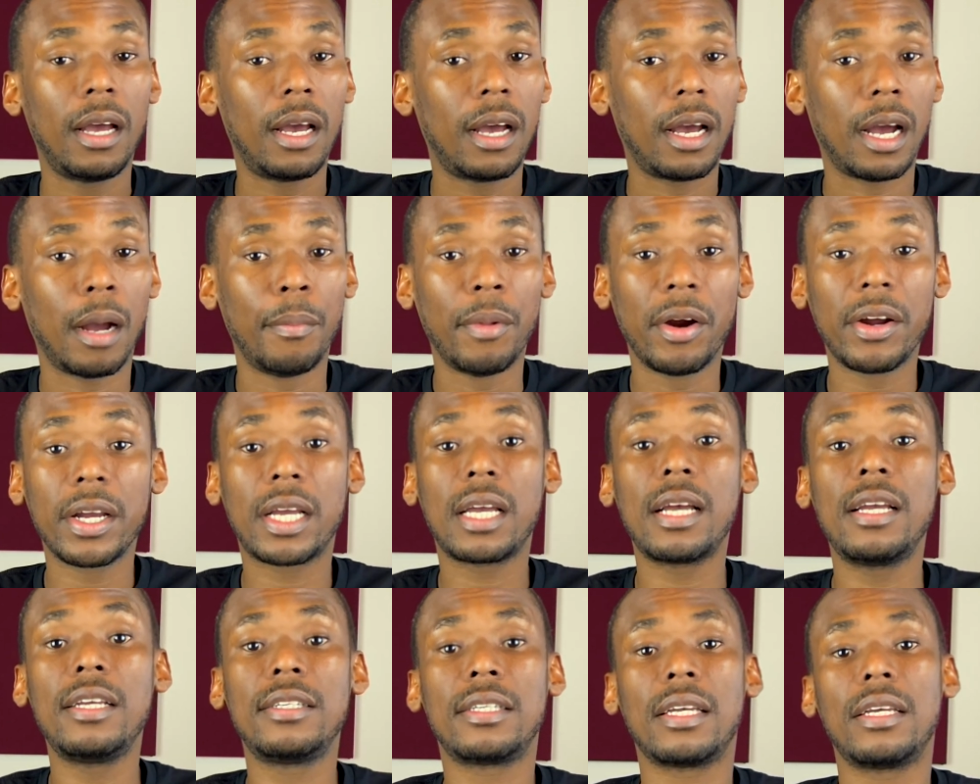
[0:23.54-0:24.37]

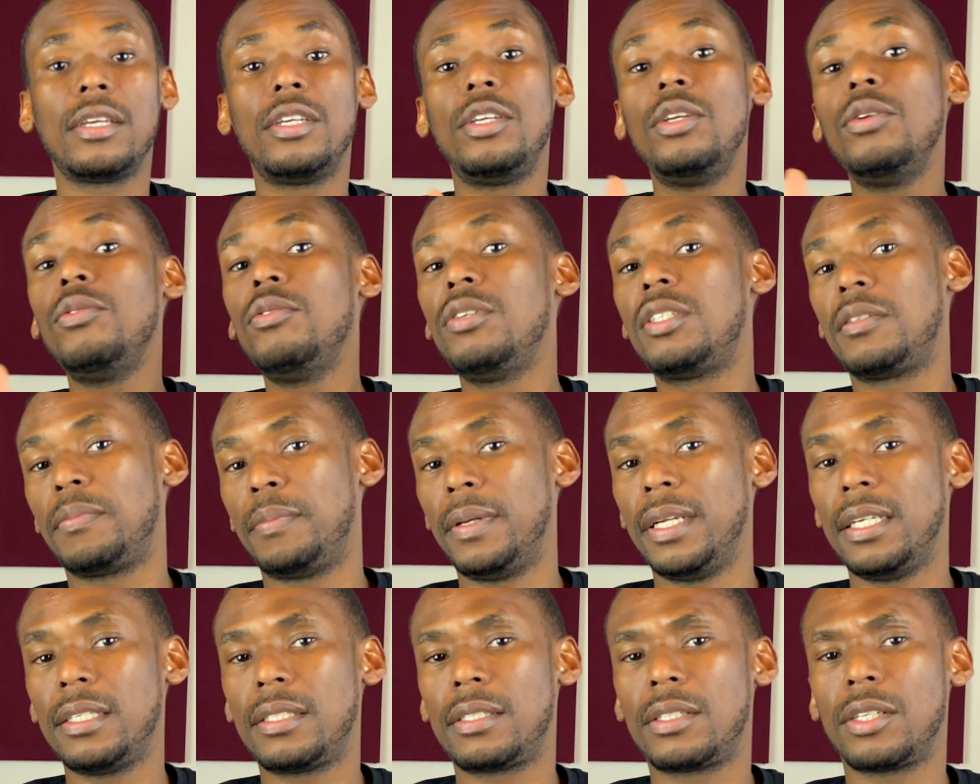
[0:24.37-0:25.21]
America is a huge
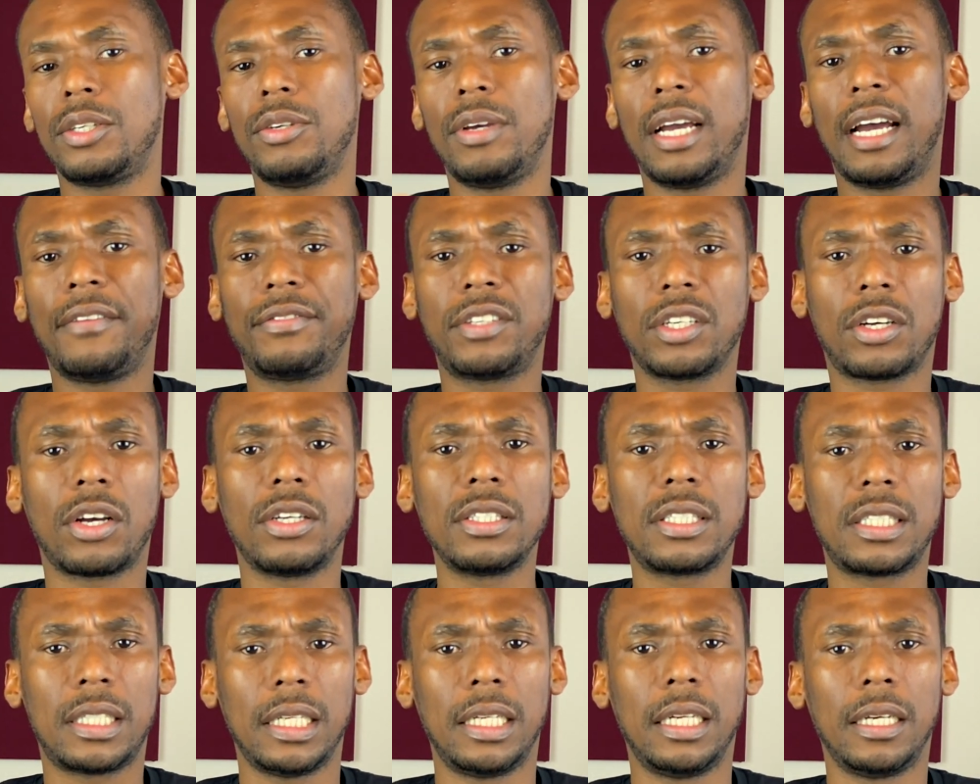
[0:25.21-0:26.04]
place, so you have to
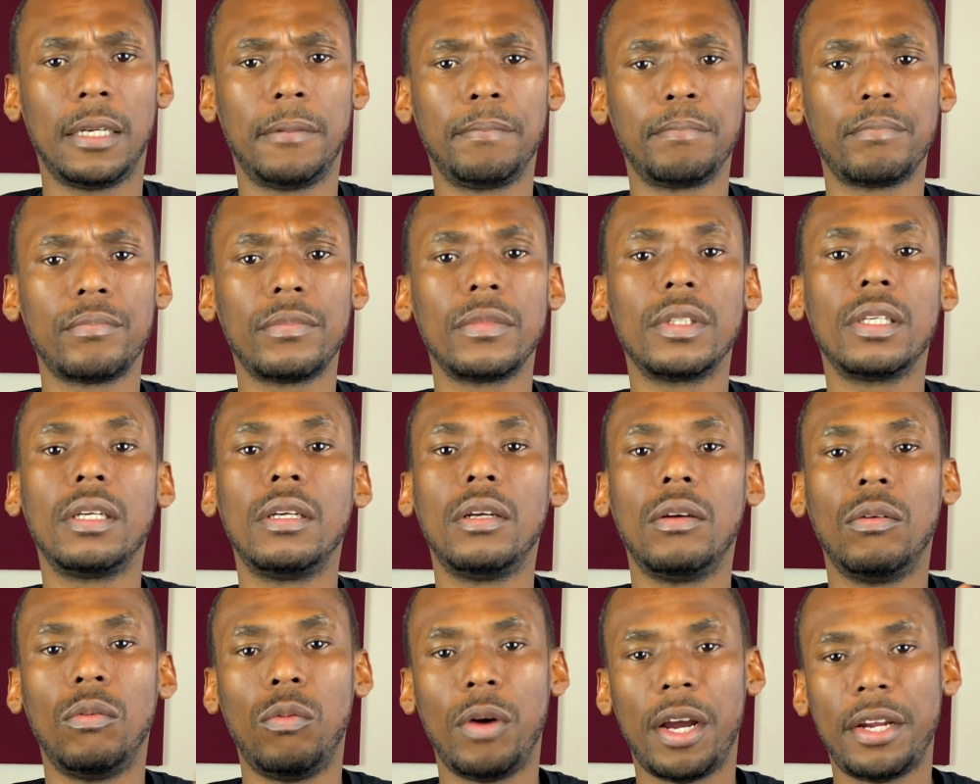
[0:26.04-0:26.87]
consider
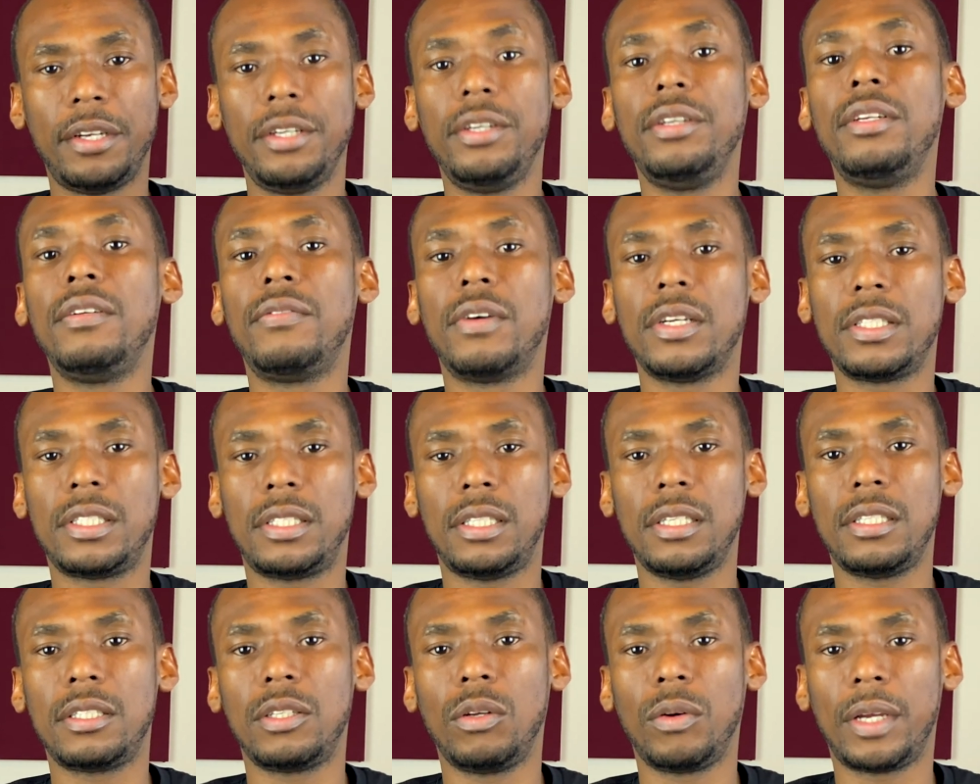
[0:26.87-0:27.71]
where the
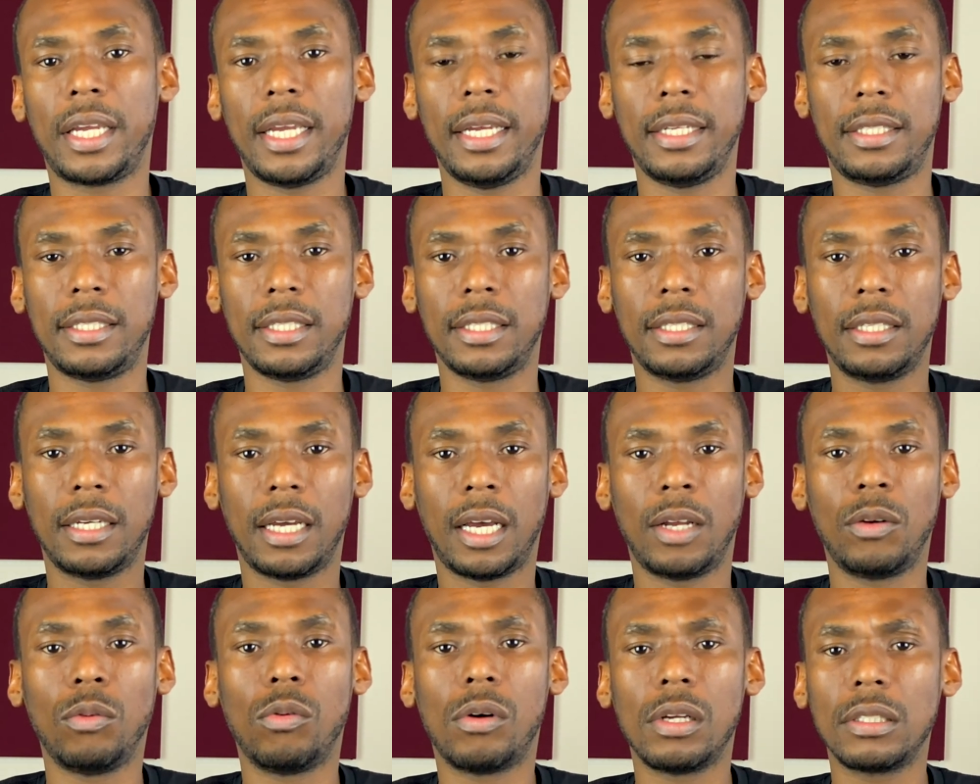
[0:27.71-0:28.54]
university is located
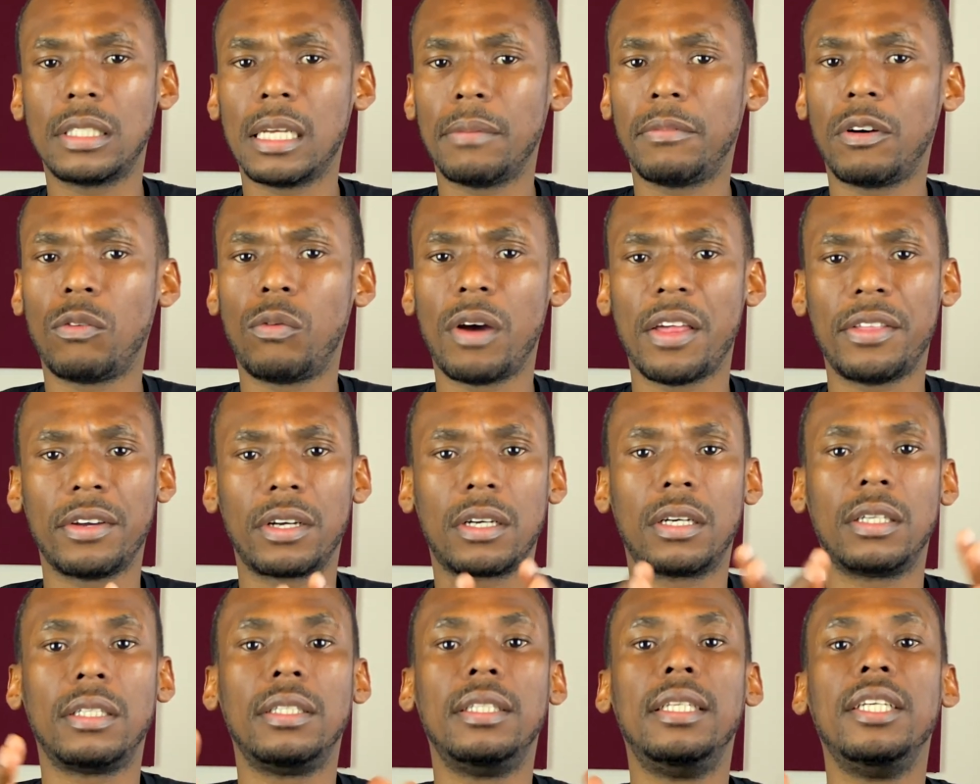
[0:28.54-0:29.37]
and what type of weather
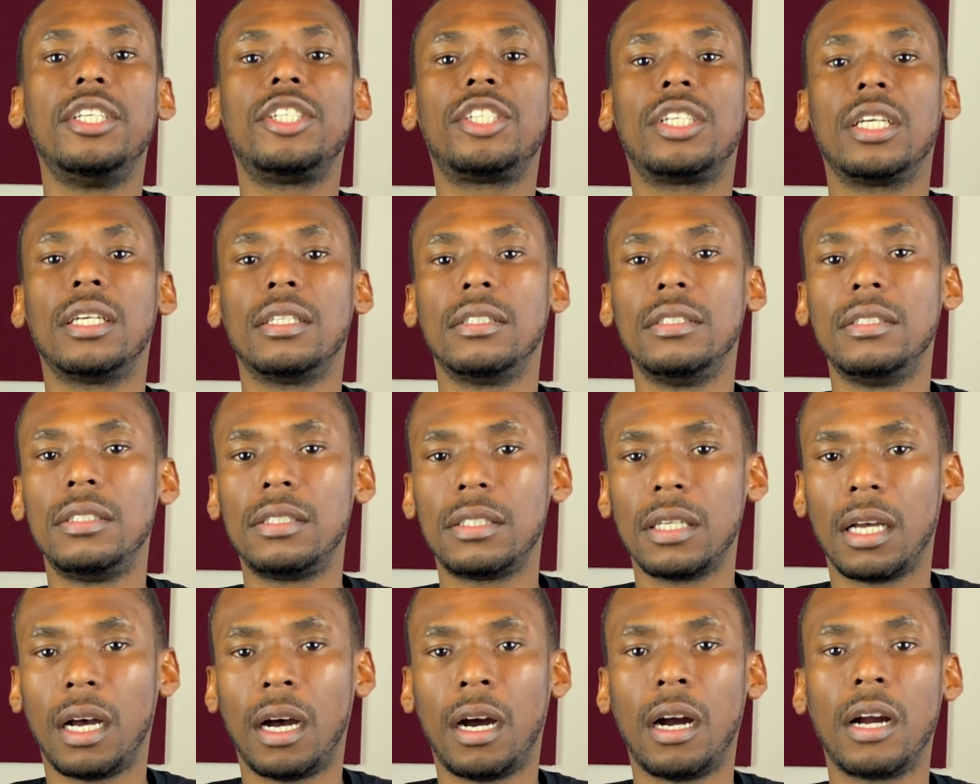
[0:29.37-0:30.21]

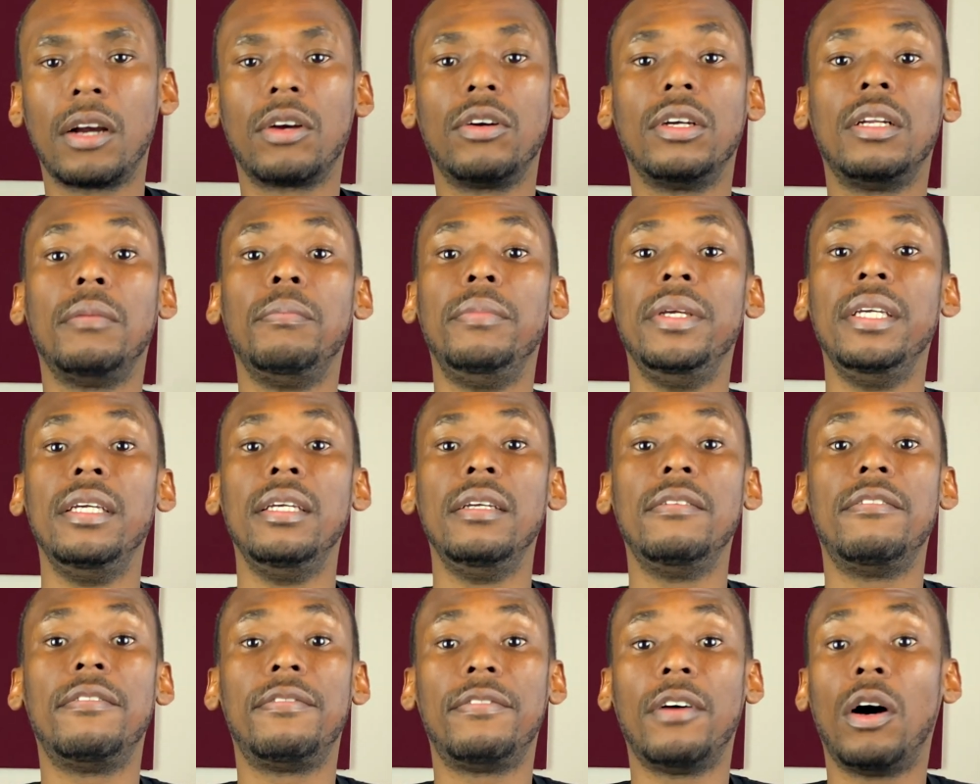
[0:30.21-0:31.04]
conditions are going to be
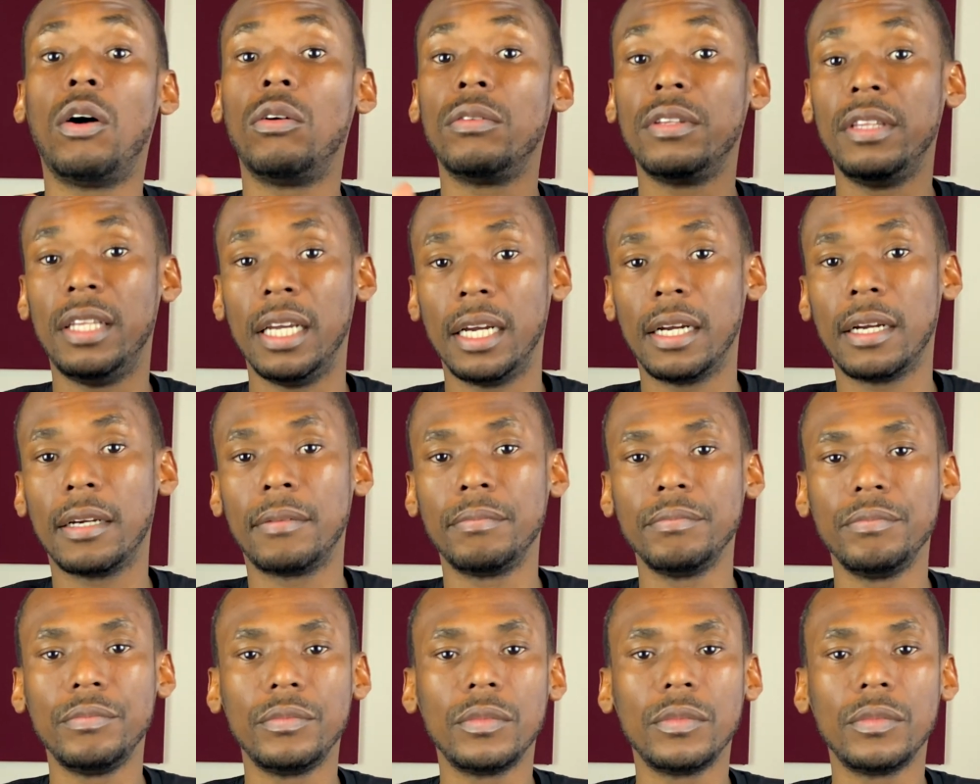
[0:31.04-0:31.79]
found there.